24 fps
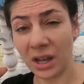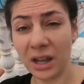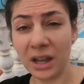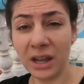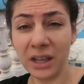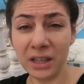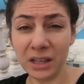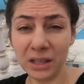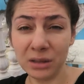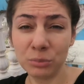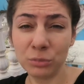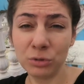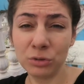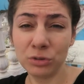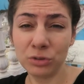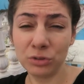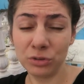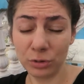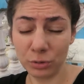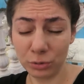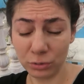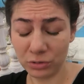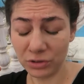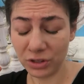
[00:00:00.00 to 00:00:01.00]
I am
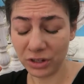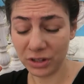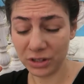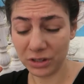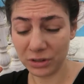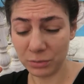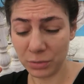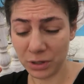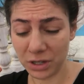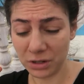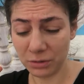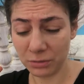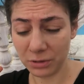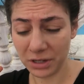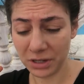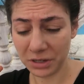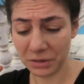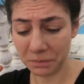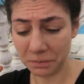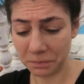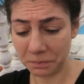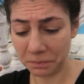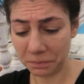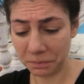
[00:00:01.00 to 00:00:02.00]
so tired, by the
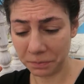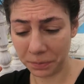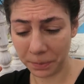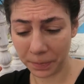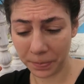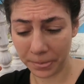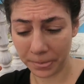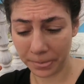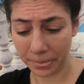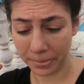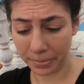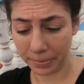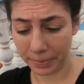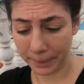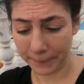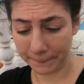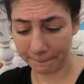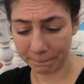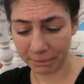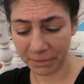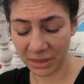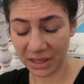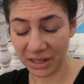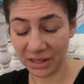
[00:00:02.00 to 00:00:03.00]
way.
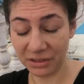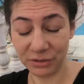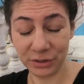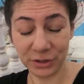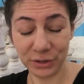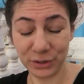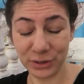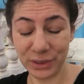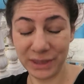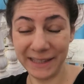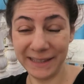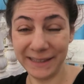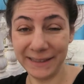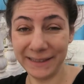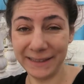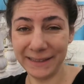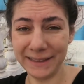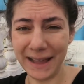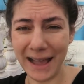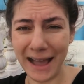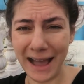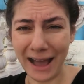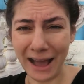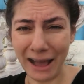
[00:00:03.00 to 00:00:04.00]
And if you're
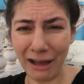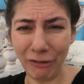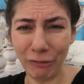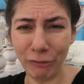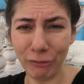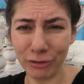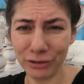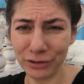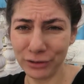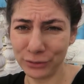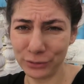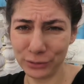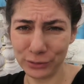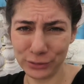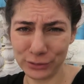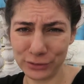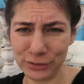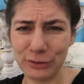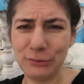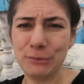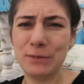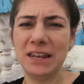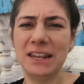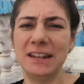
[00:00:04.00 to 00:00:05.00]
thinking how you took
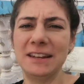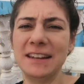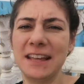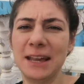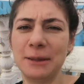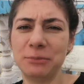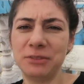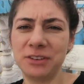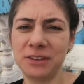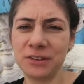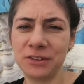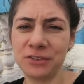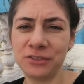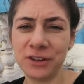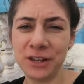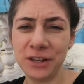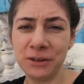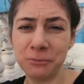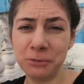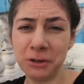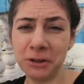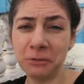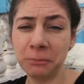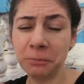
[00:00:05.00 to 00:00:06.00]
so many naps in the
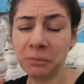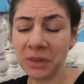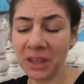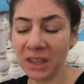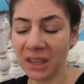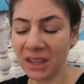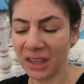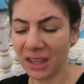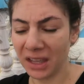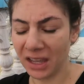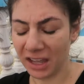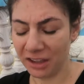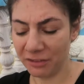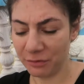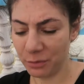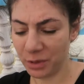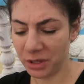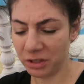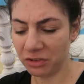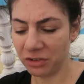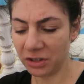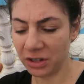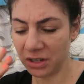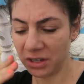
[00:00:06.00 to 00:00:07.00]
train, well, I've
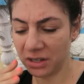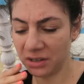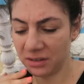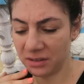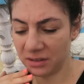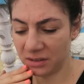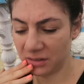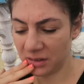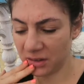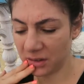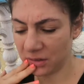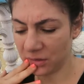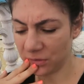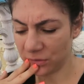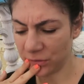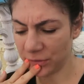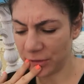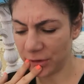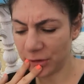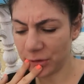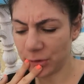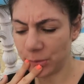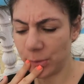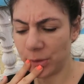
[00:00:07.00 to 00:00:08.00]
mentioned this in
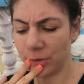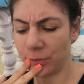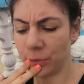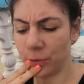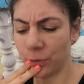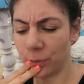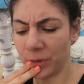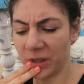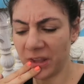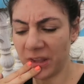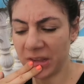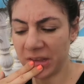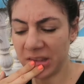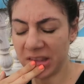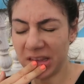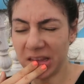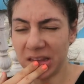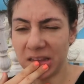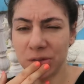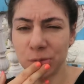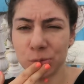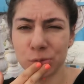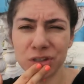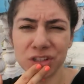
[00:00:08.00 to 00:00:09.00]
vlogs before, but I
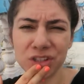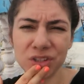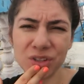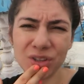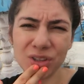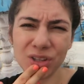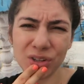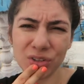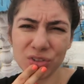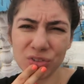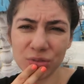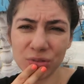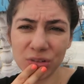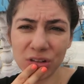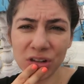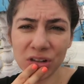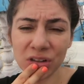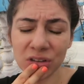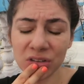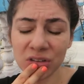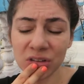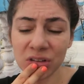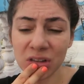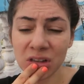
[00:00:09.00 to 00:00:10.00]
think it was Dutch
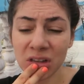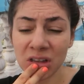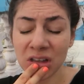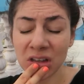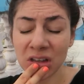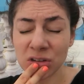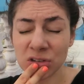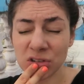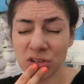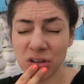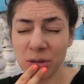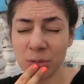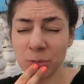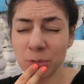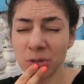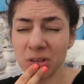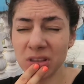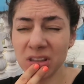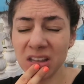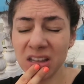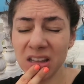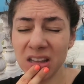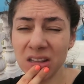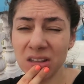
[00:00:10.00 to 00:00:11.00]
vlogs. Travel
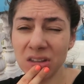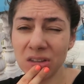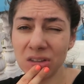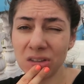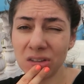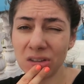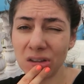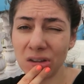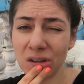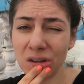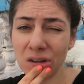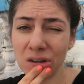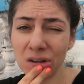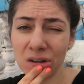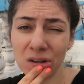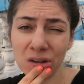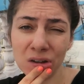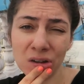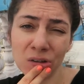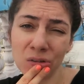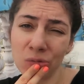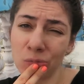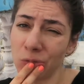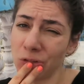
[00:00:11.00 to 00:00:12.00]
days
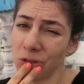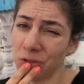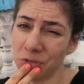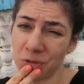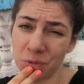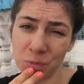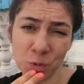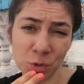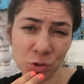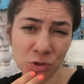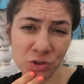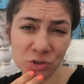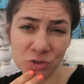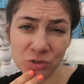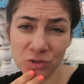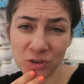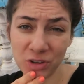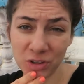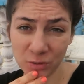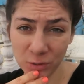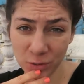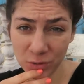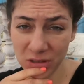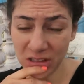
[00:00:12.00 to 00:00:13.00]
are one of the most
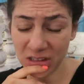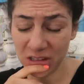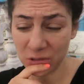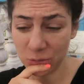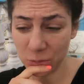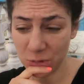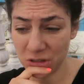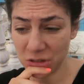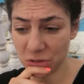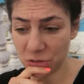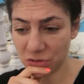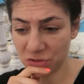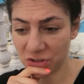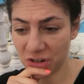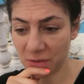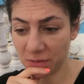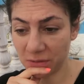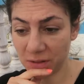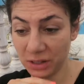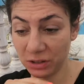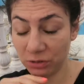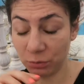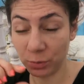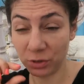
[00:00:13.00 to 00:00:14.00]
stressful days when you're
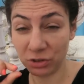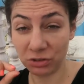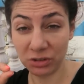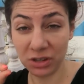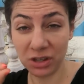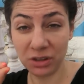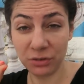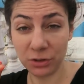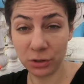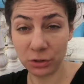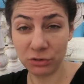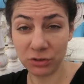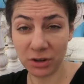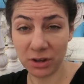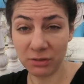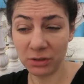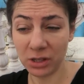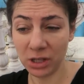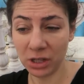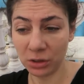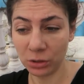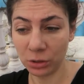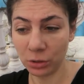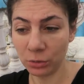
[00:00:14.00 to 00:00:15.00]
traveling, especially if you're
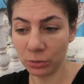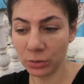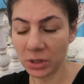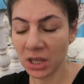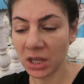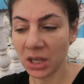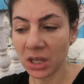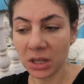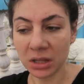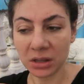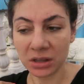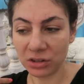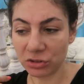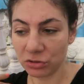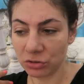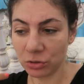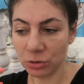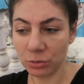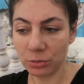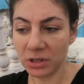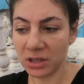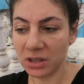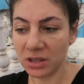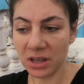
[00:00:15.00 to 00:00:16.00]
traveling alone. There's
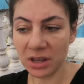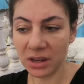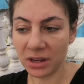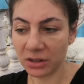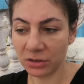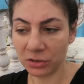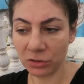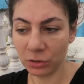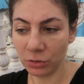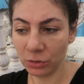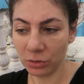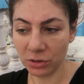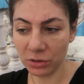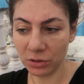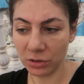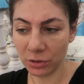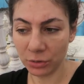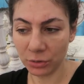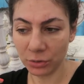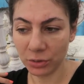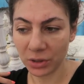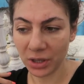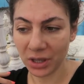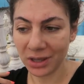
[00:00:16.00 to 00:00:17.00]
no one there to, you
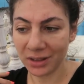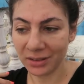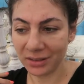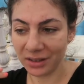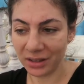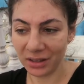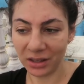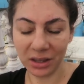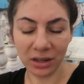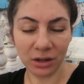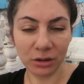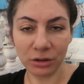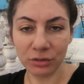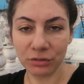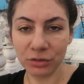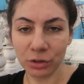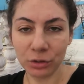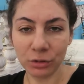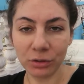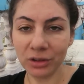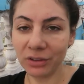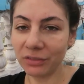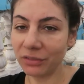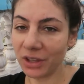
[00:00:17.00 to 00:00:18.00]
know, take care of
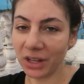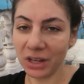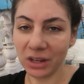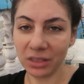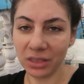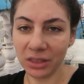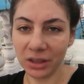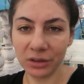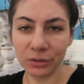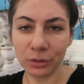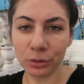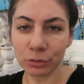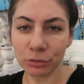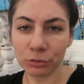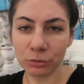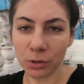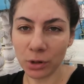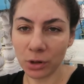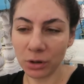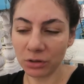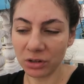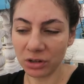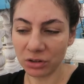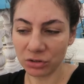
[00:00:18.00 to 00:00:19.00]
you if anything goes
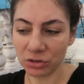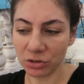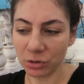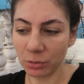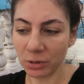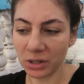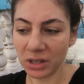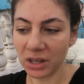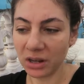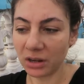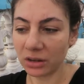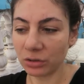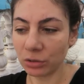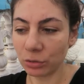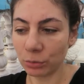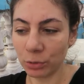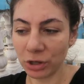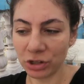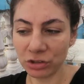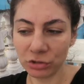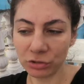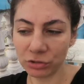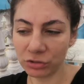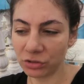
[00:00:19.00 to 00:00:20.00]
wrong. There's no one there to
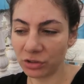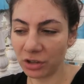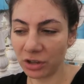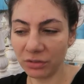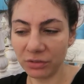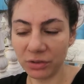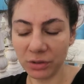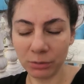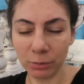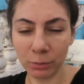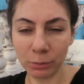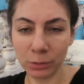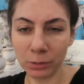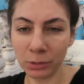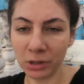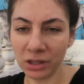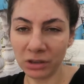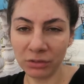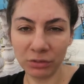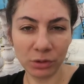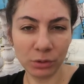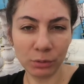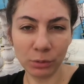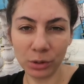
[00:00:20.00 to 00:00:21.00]
watch your stuff
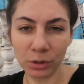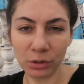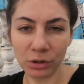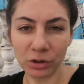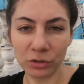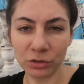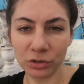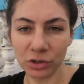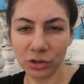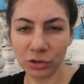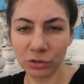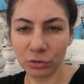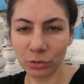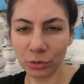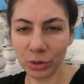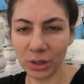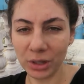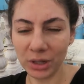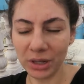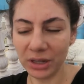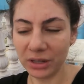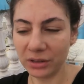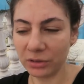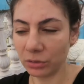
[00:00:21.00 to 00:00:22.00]
if you want to go to the
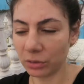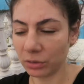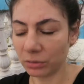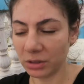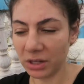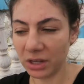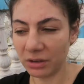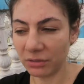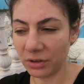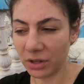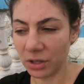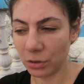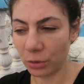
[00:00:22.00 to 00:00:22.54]
toilet or whatever.